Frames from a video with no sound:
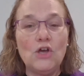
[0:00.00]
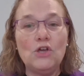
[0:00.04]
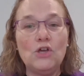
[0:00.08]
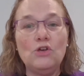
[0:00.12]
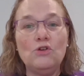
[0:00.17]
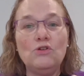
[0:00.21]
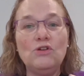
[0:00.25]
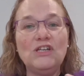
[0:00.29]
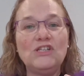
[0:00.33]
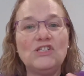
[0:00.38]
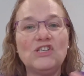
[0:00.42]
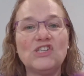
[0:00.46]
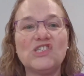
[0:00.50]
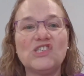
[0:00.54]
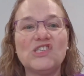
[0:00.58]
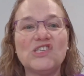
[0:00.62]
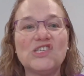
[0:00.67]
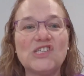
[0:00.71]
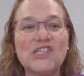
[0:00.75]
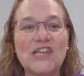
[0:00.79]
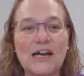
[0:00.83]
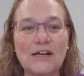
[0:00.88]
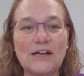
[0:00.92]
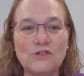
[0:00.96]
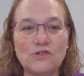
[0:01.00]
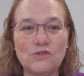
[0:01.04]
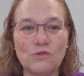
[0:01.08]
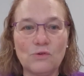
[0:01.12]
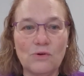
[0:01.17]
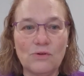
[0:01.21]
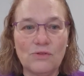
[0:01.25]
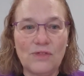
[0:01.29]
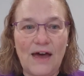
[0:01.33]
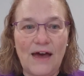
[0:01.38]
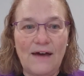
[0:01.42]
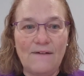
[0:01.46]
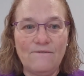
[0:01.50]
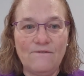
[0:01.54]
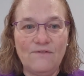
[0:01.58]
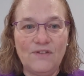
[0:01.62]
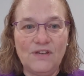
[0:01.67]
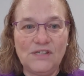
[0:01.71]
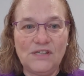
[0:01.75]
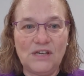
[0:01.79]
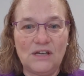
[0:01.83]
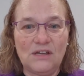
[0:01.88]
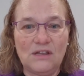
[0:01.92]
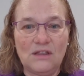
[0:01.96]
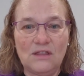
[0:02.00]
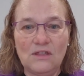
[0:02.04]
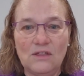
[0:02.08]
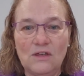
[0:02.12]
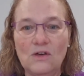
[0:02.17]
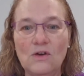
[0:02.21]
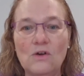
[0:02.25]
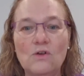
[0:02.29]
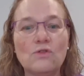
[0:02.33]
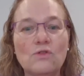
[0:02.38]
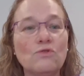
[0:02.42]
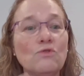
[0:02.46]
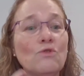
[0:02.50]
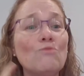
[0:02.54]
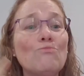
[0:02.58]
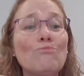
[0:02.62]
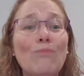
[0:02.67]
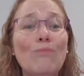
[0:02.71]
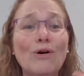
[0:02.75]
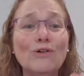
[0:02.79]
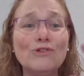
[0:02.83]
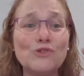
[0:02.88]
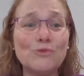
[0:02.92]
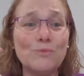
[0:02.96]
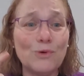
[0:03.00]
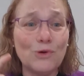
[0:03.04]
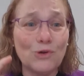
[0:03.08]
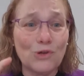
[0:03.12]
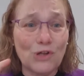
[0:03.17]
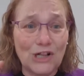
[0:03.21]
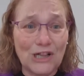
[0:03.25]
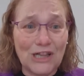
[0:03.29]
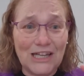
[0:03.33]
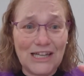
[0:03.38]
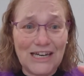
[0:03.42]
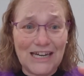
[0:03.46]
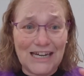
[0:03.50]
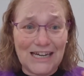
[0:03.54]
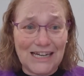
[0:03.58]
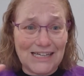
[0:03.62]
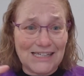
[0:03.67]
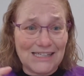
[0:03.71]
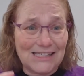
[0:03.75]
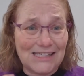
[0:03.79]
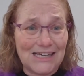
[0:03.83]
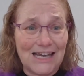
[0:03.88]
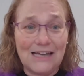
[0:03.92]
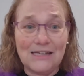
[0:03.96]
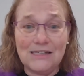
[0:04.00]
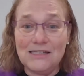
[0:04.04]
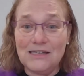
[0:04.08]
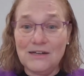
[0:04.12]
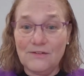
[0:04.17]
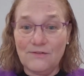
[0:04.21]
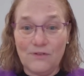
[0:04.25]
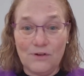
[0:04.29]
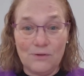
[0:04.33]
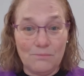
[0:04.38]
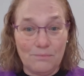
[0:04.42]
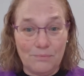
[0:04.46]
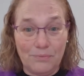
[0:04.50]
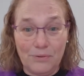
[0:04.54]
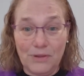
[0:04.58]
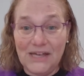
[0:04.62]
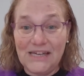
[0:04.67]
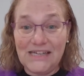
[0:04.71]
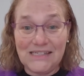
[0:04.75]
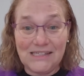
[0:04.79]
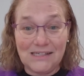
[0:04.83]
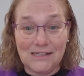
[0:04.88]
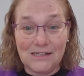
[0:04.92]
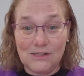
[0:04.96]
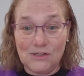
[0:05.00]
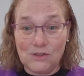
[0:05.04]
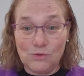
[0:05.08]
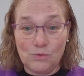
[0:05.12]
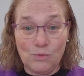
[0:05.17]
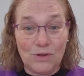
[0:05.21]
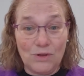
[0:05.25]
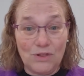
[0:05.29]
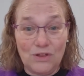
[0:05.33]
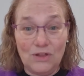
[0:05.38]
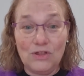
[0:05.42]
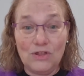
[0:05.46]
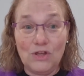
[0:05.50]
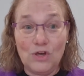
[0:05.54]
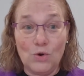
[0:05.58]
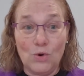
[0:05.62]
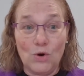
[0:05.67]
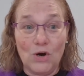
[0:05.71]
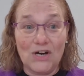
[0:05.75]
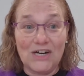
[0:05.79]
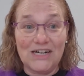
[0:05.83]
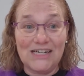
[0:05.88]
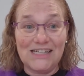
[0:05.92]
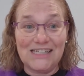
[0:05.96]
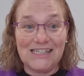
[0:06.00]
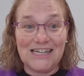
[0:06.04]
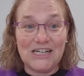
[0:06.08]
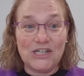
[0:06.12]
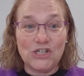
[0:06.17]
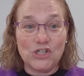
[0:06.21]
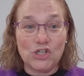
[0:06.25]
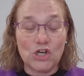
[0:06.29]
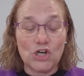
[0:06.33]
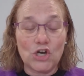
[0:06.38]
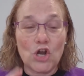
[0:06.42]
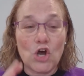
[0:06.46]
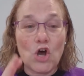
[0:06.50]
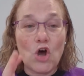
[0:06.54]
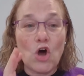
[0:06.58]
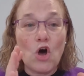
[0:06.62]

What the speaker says: You need to schedule that visit through multiple clinics and different places within the organization.